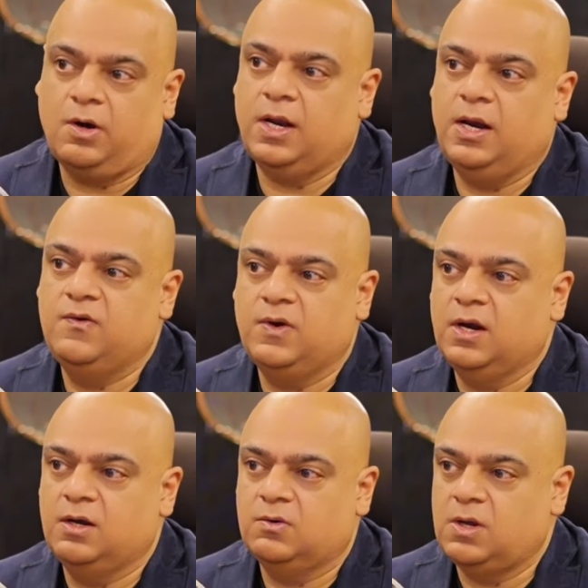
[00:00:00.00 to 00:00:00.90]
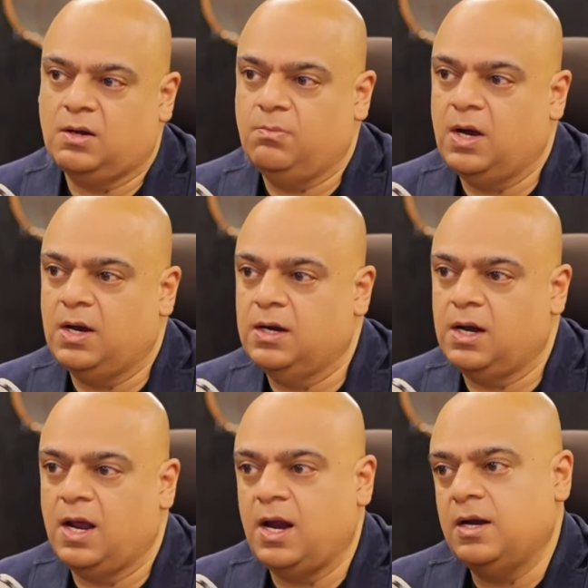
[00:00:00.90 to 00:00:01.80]
not entering into that market
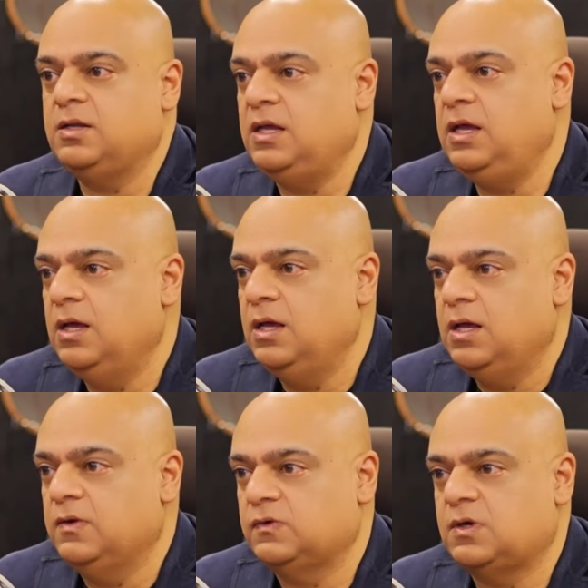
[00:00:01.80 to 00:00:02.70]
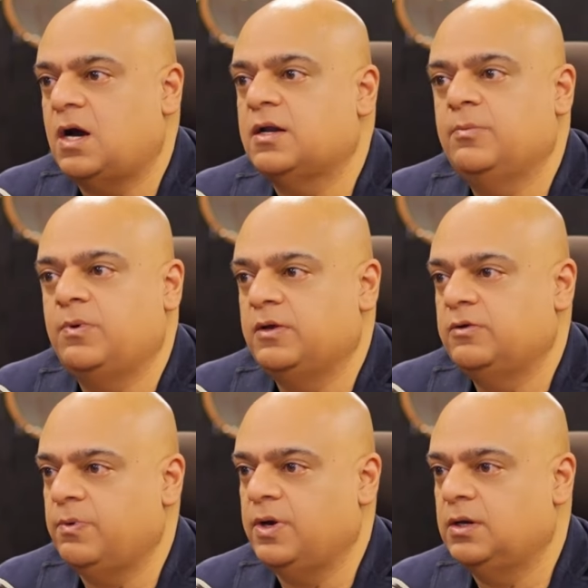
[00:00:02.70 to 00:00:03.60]
at the starting
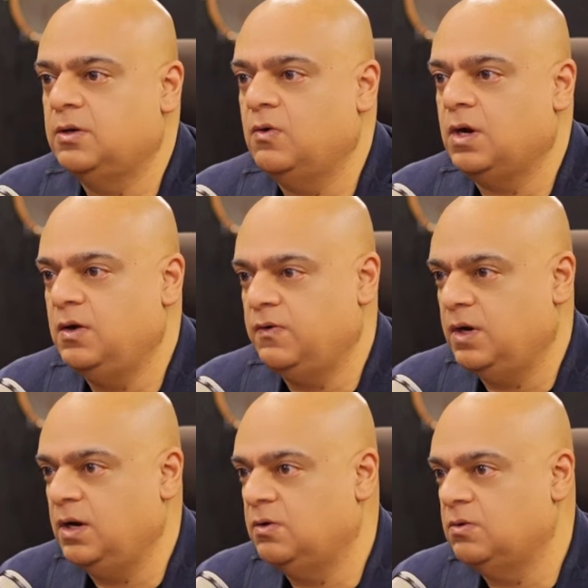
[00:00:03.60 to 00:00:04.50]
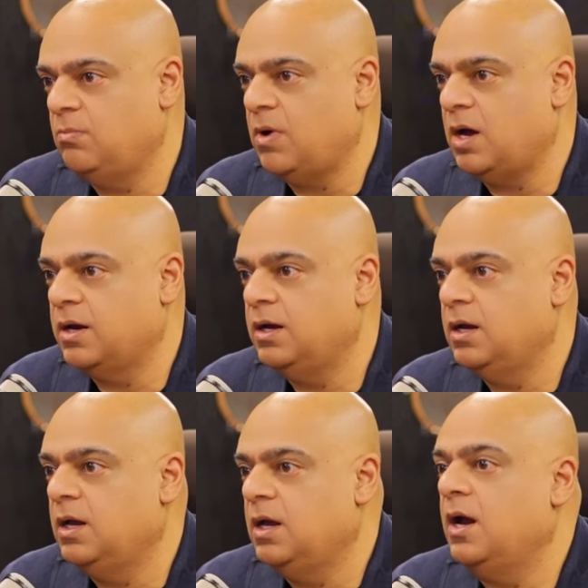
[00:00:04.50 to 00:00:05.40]
price point. You're entering into the market
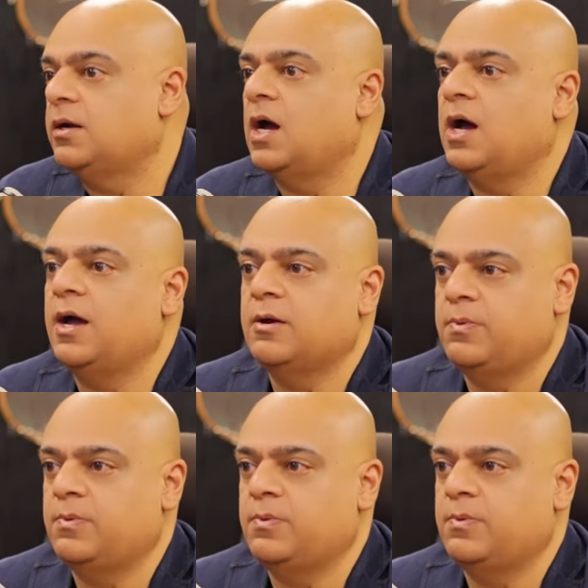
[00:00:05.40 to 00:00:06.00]
at a higher